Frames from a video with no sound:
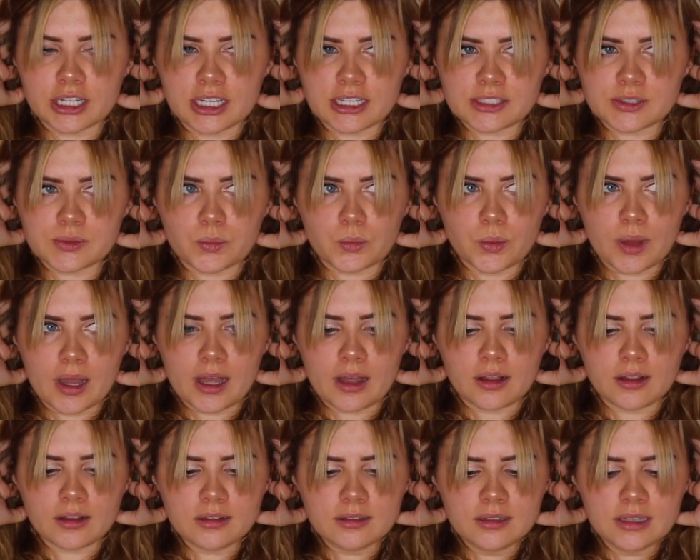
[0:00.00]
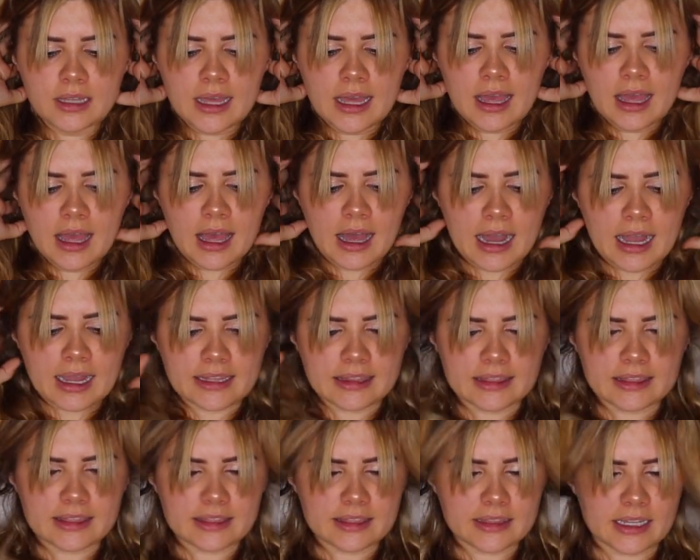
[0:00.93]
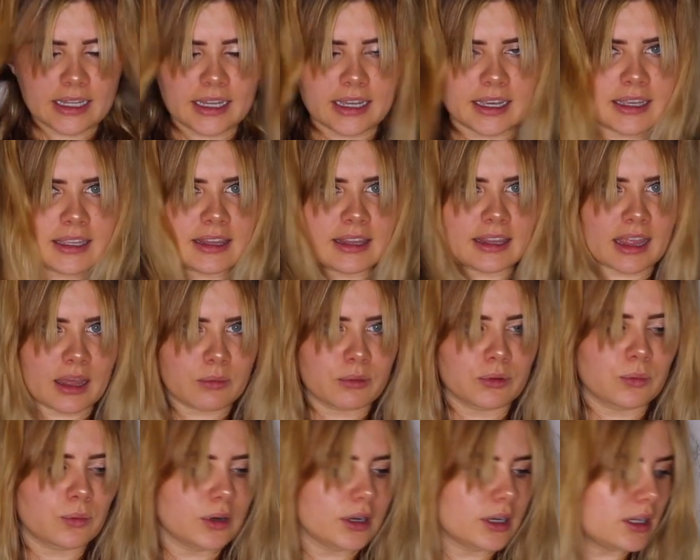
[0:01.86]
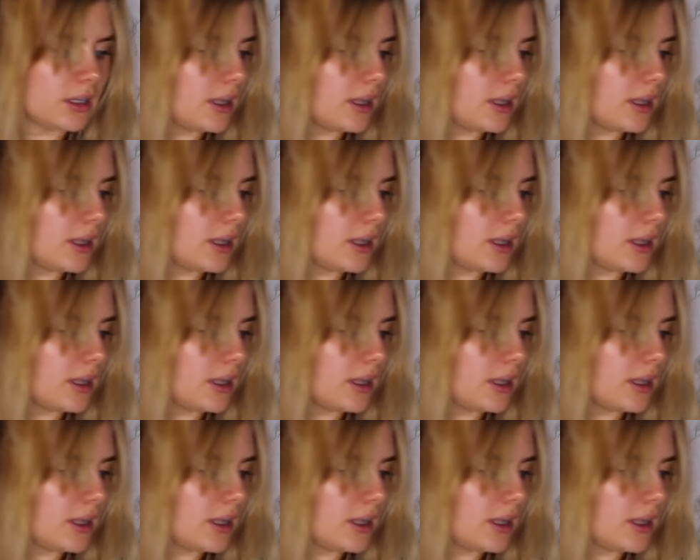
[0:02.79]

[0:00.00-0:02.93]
as well, I think that would work a